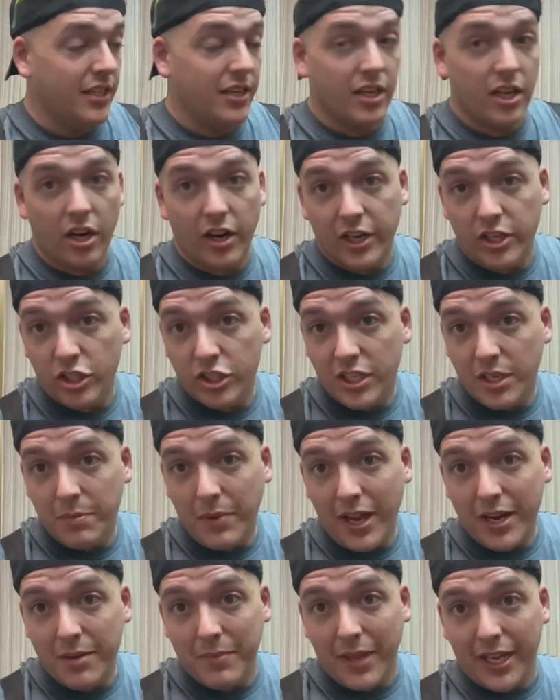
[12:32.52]
All right, just said
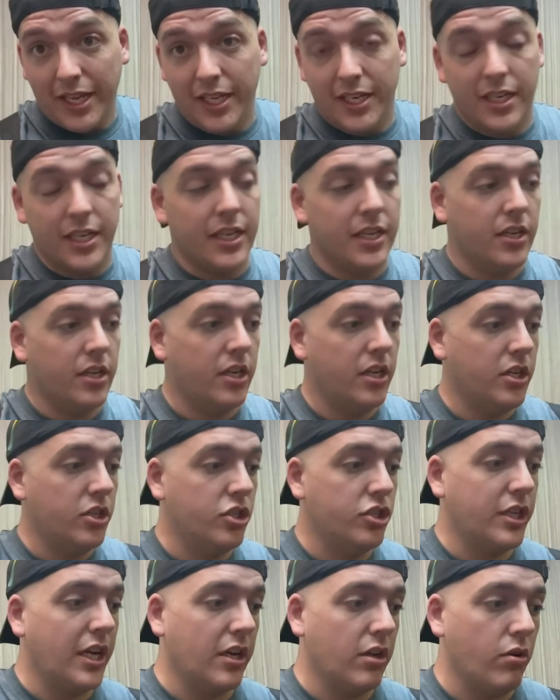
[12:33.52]
bye to Megan.
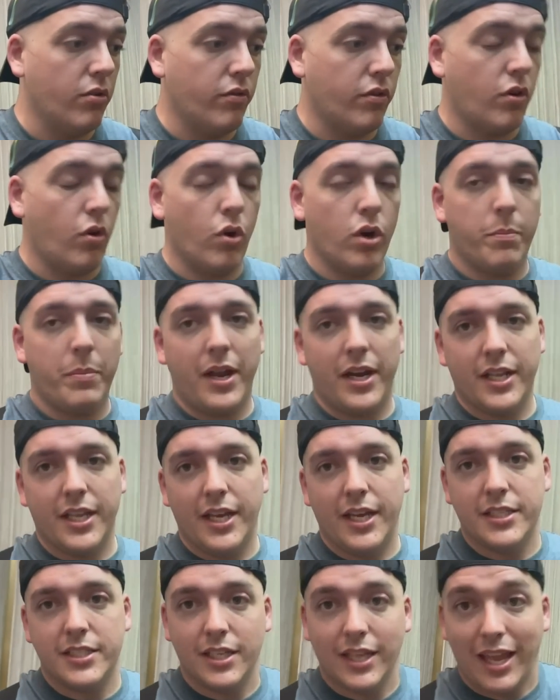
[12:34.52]
She's gotta go record a
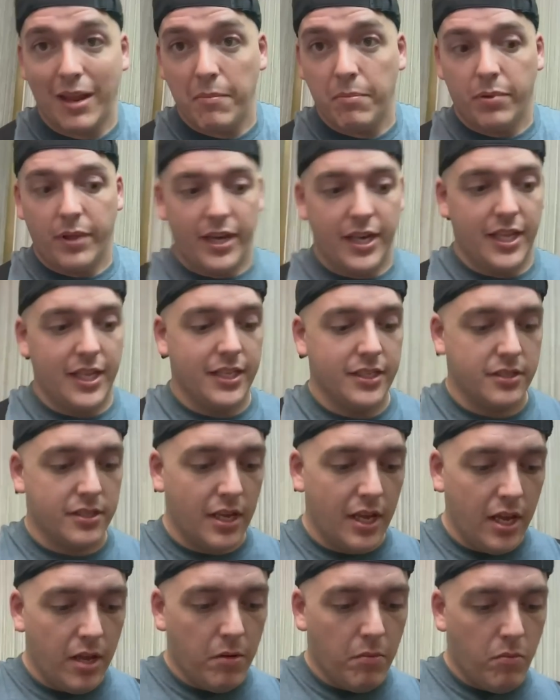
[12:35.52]
podcast. The game plan is
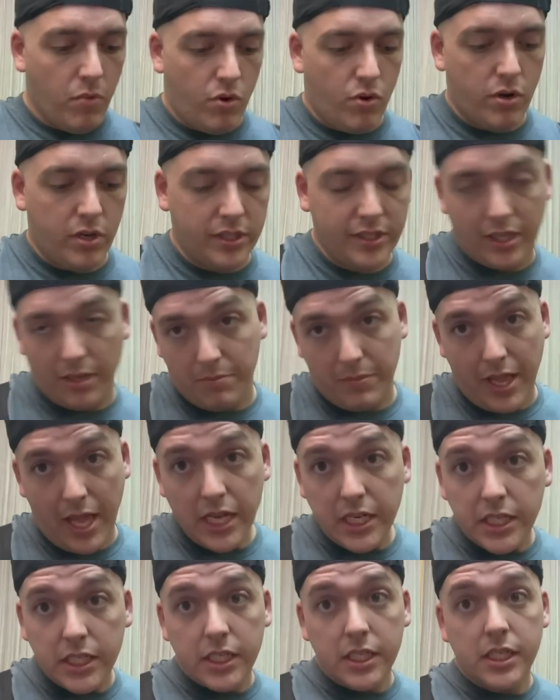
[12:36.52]
more
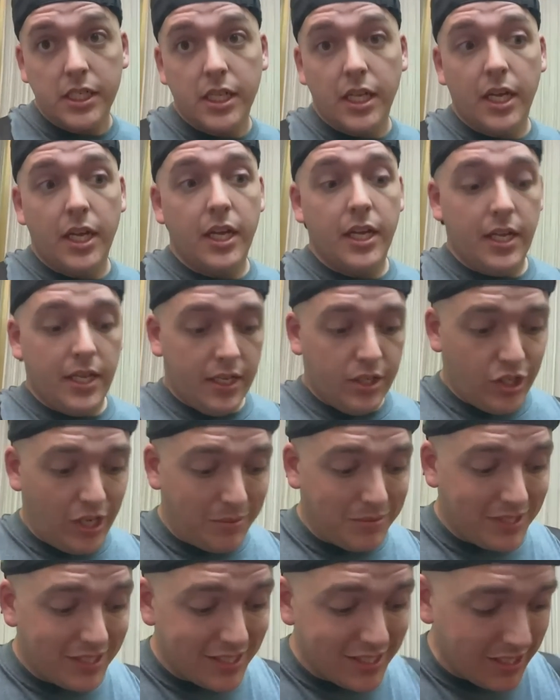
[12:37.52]
sunblock.
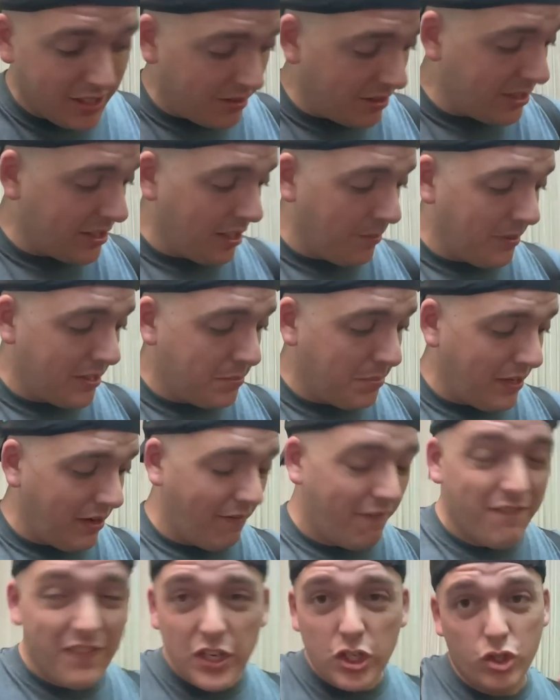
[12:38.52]
James is still asleep. It's been
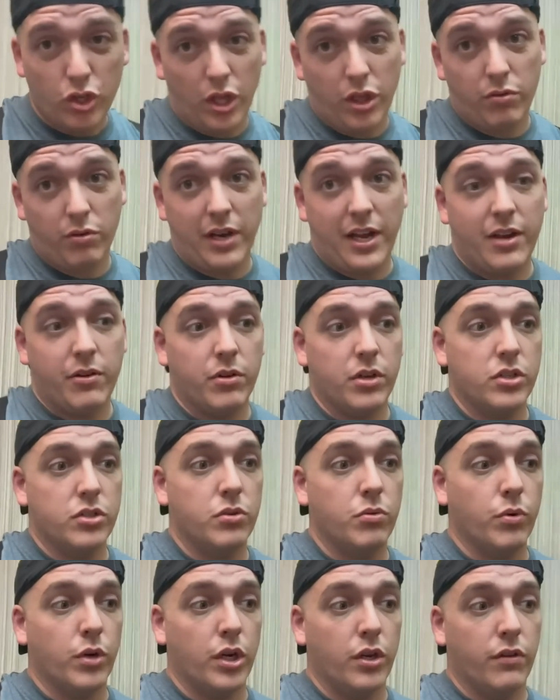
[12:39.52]
officially 3 hours.
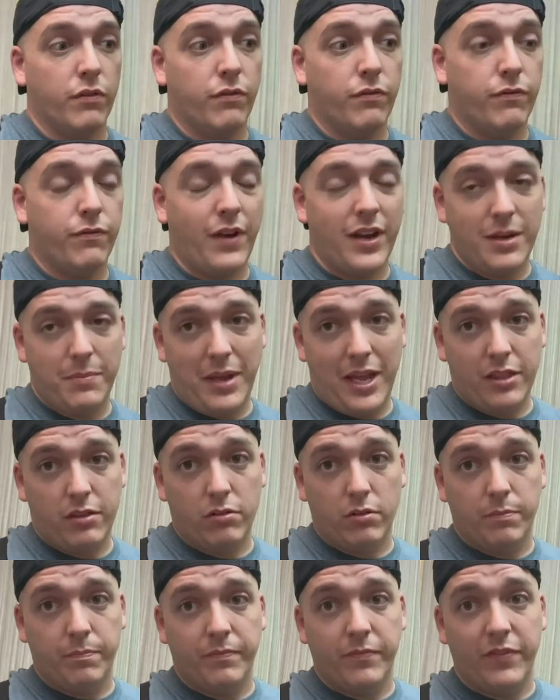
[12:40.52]
We're gonna find a
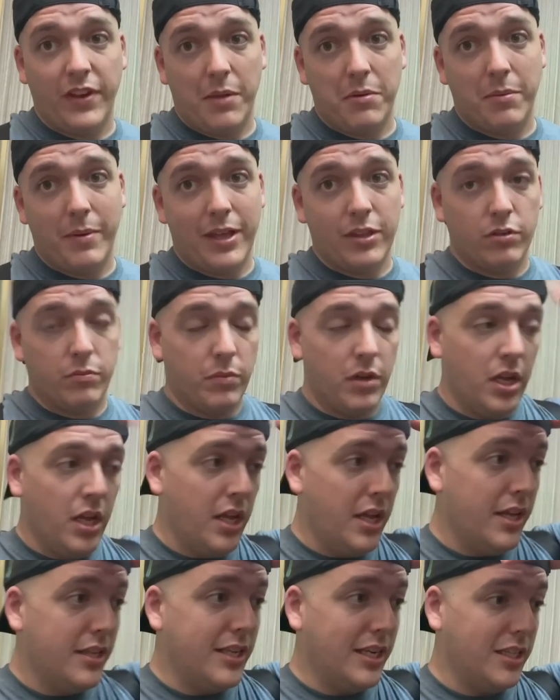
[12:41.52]
bathroom, family bathroom,
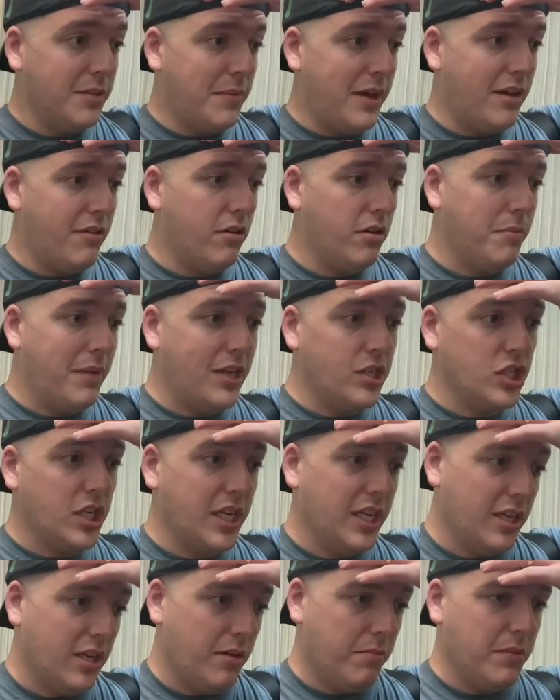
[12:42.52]
take the monorail to Magic
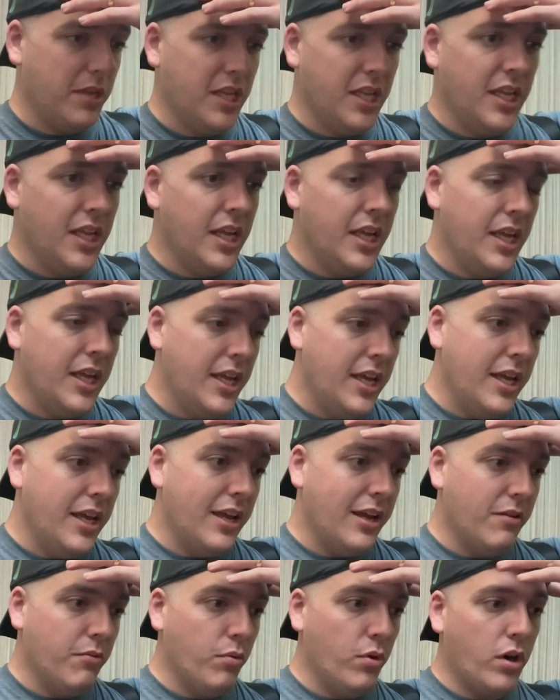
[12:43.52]
Kingdom,
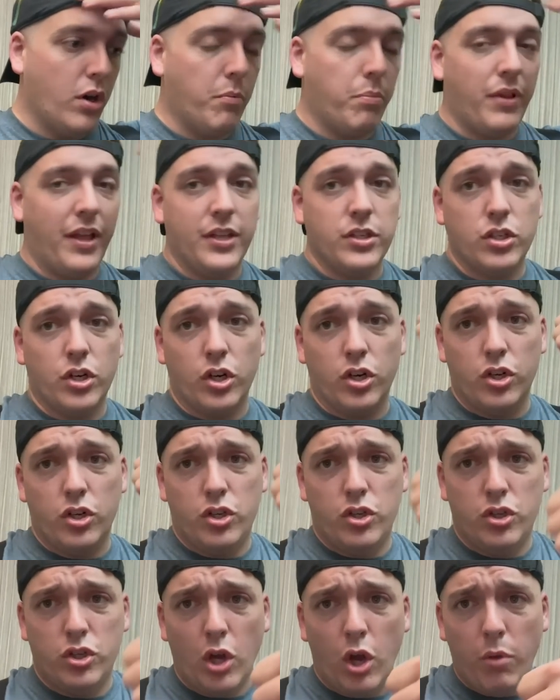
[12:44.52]
and our plans are
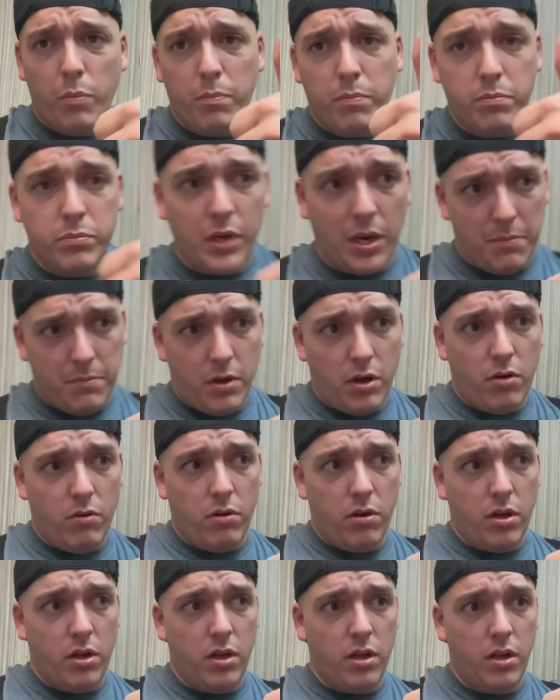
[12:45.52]
Dumbo,